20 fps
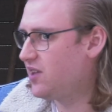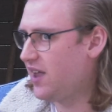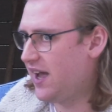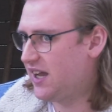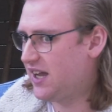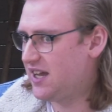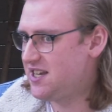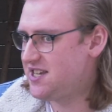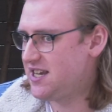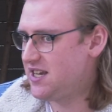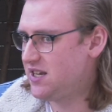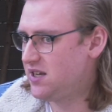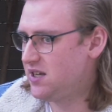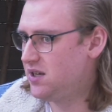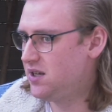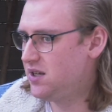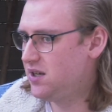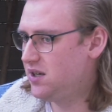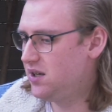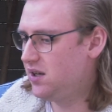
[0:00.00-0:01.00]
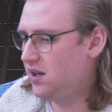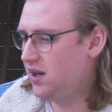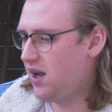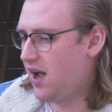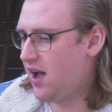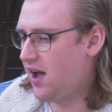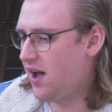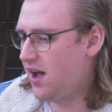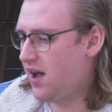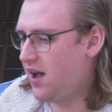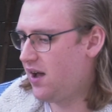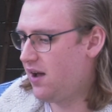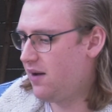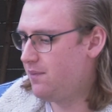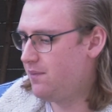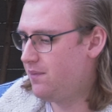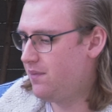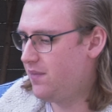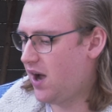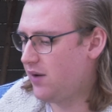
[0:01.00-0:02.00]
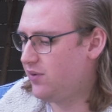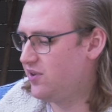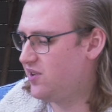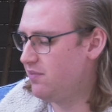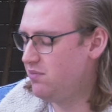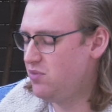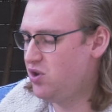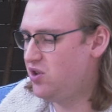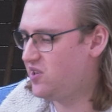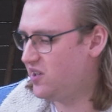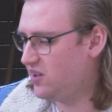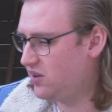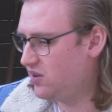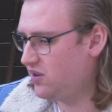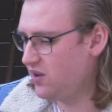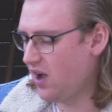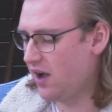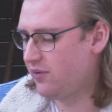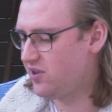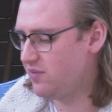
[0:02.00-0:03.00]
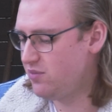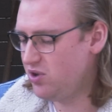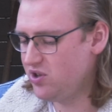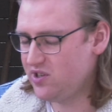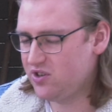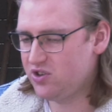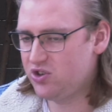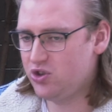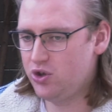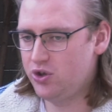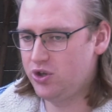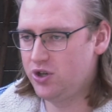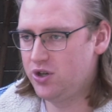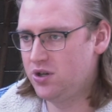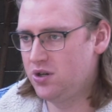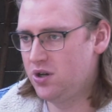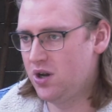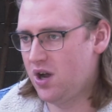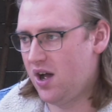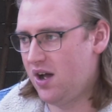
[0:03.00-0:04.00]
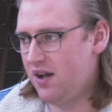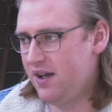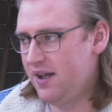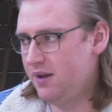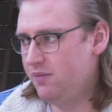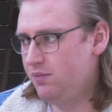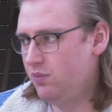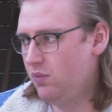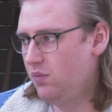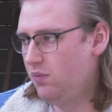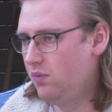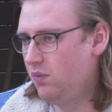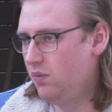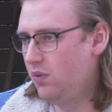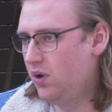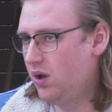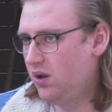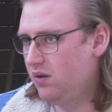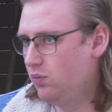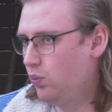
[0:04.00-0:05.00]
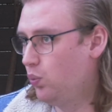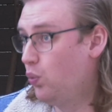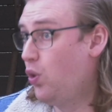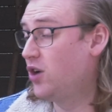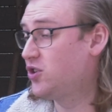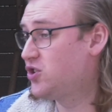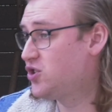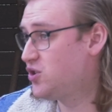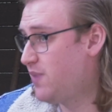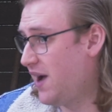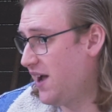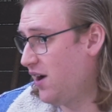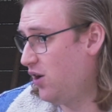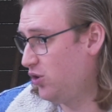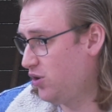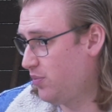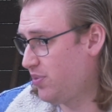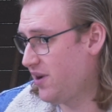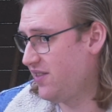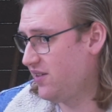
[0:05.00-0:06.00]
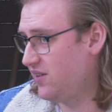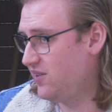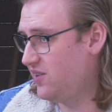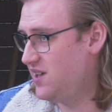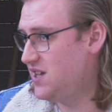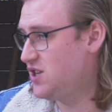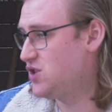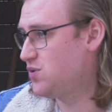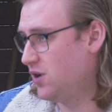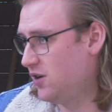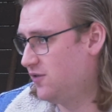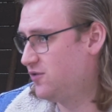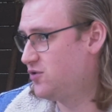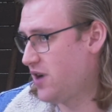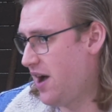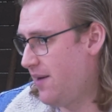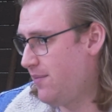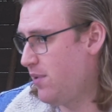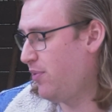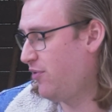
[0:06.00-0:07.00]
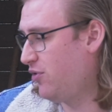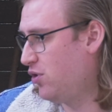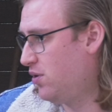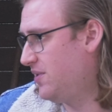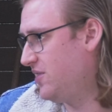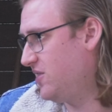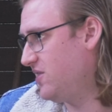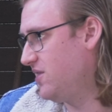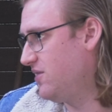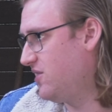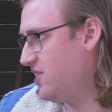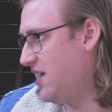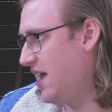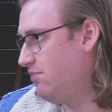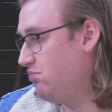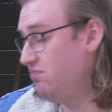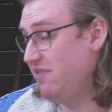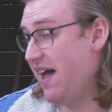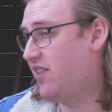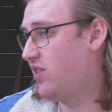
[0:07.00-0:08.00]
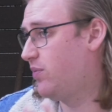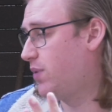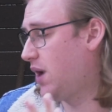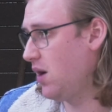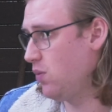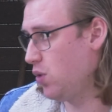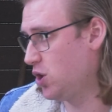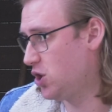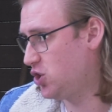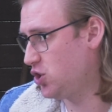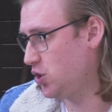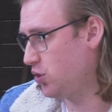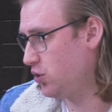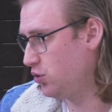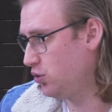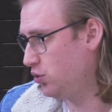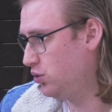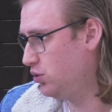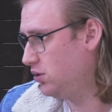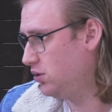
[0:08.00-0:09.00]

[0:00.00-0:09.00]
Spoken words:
Like I didn't, I was a music student. I watched my older brother's Year 12 drama performance and said, that's what I want to do.